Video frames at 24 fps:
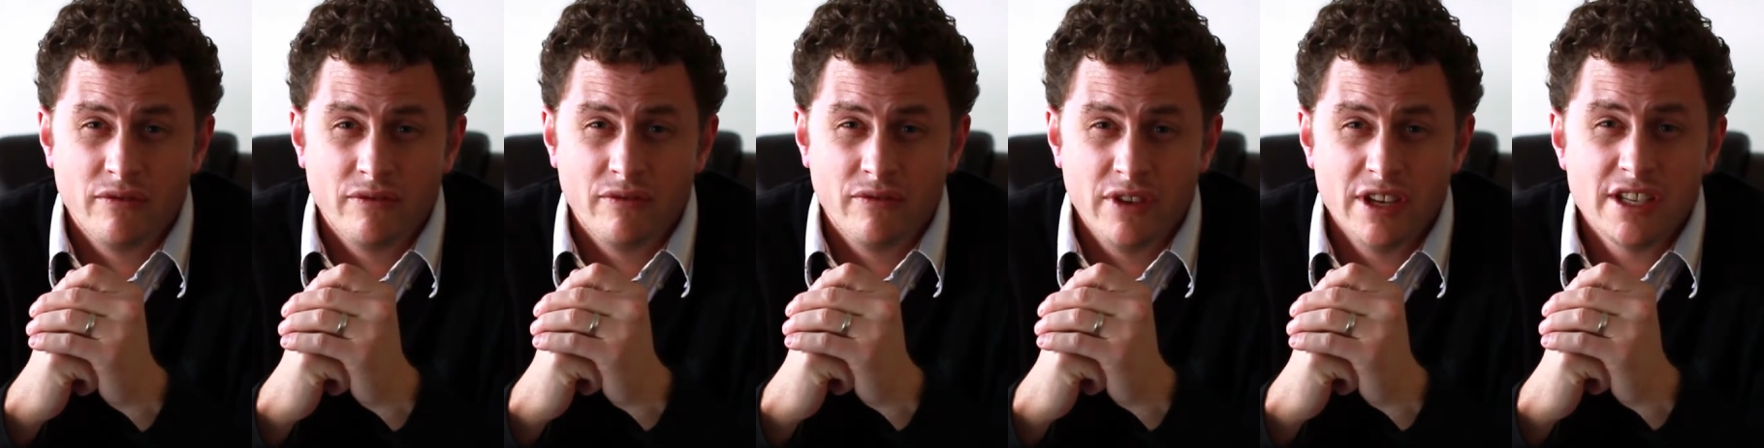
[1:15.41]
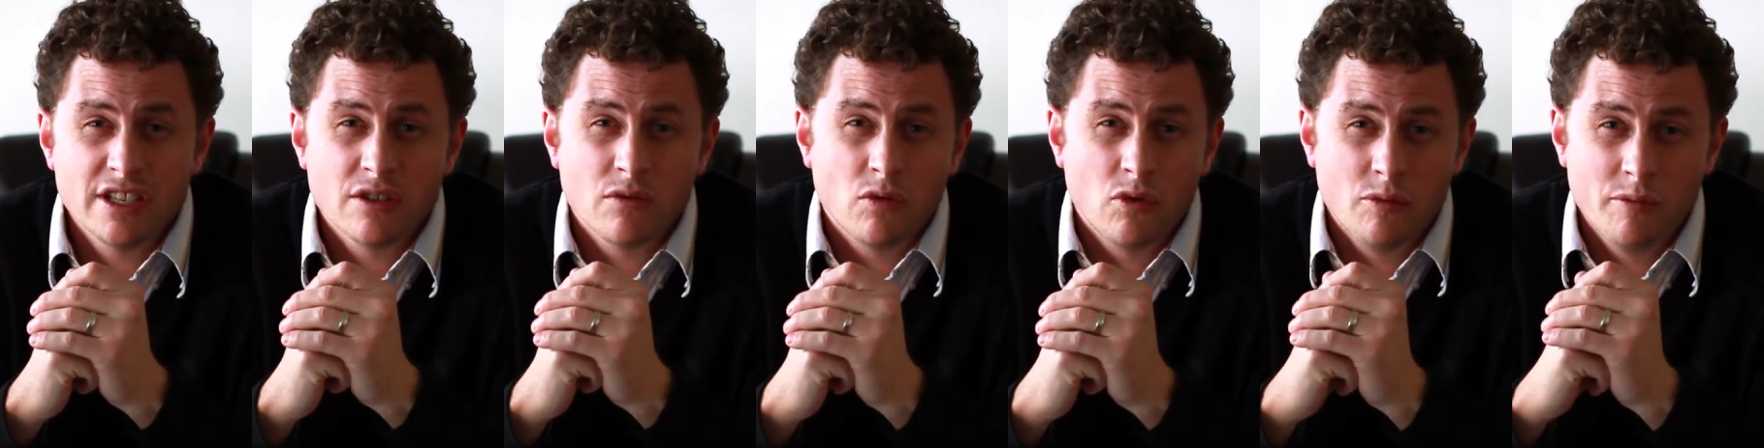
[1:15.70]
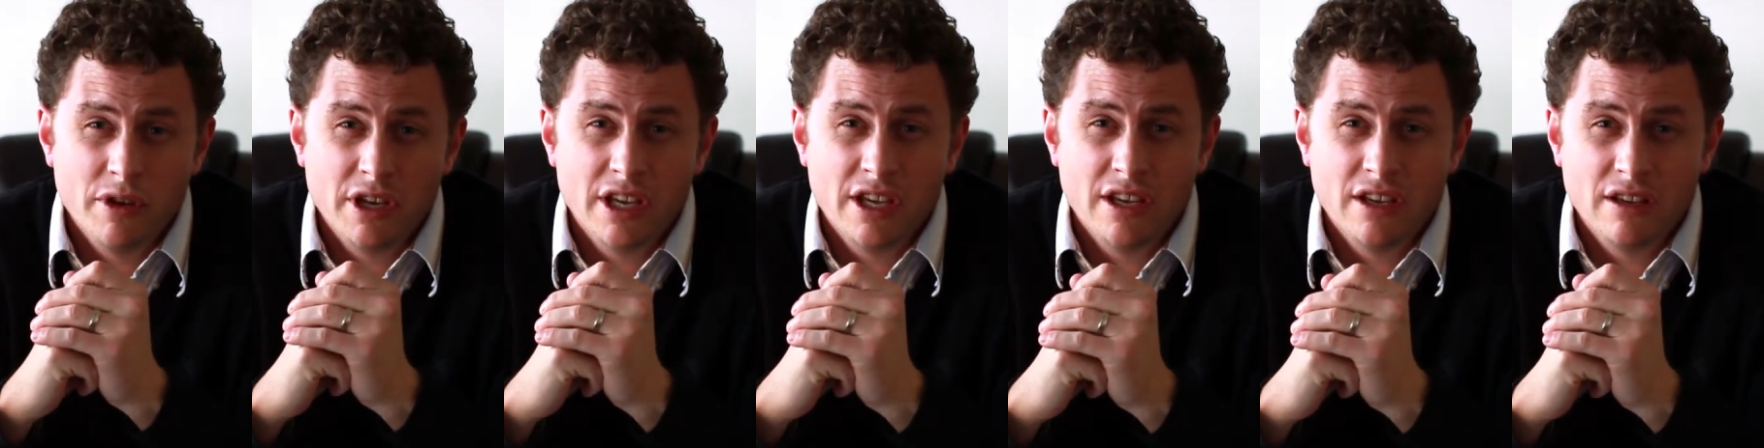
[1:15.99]
visa will
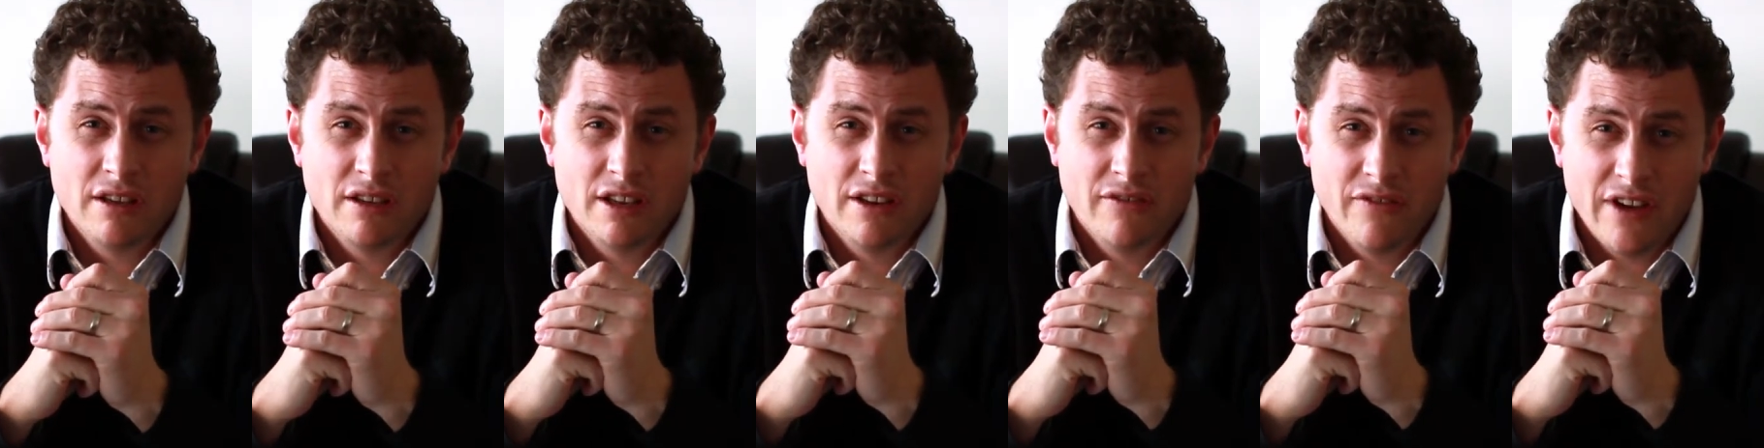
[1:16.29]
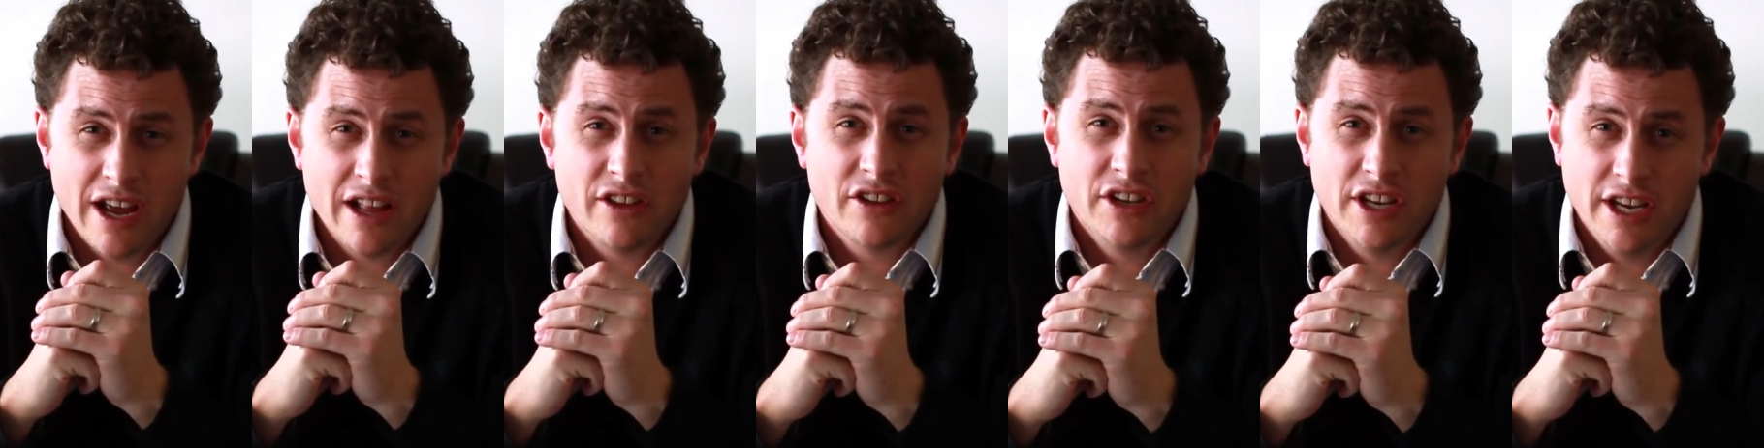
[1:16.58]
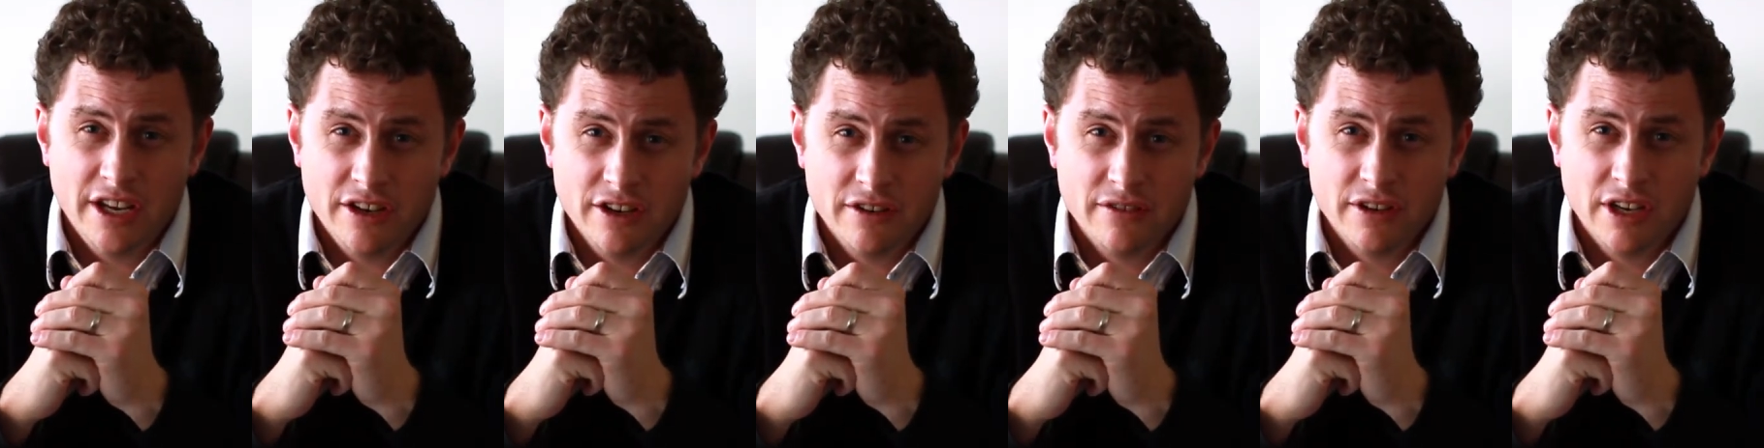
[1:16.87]
be
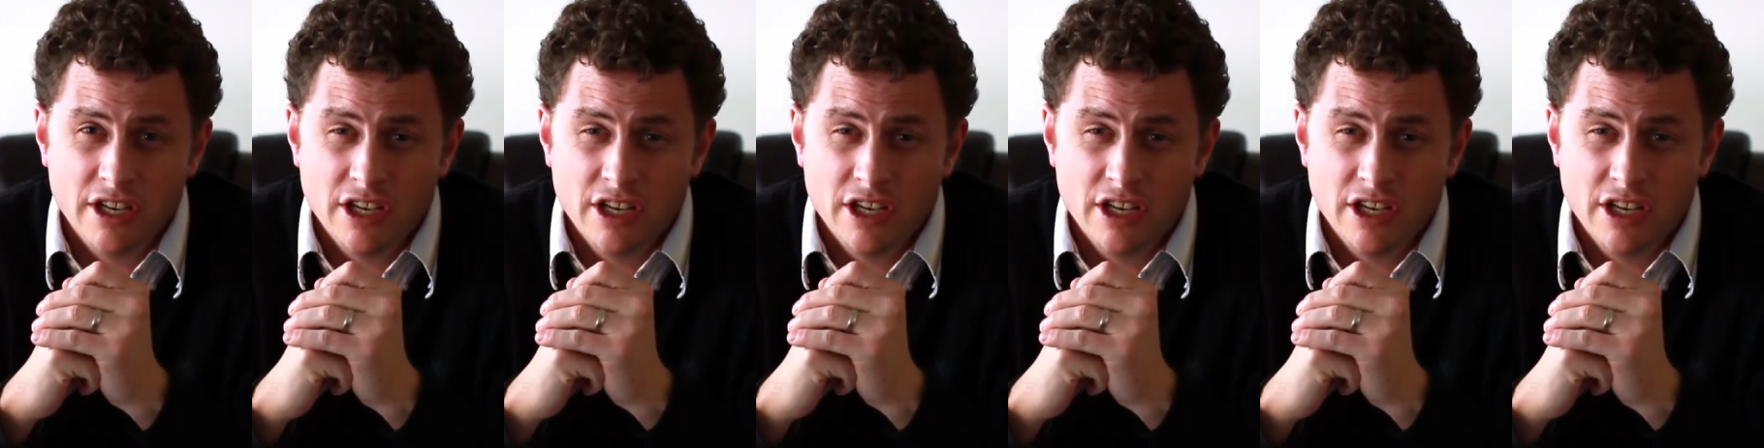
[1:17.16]
invalidated